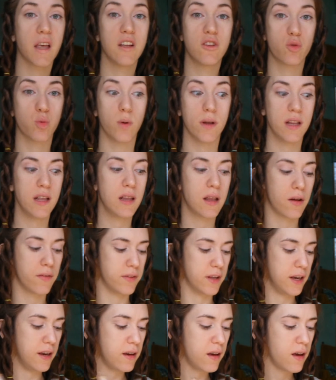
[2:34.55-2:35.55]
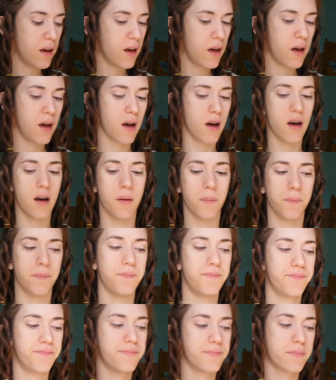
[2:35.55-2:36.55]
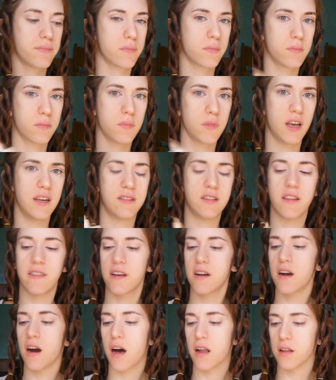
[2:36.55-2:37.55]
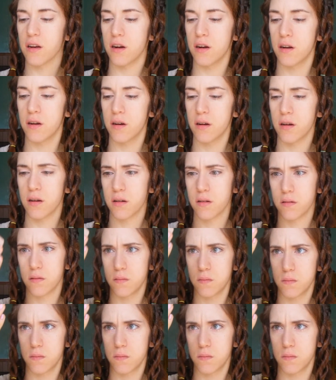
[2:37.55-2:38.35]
It's really lovely. It's in the color,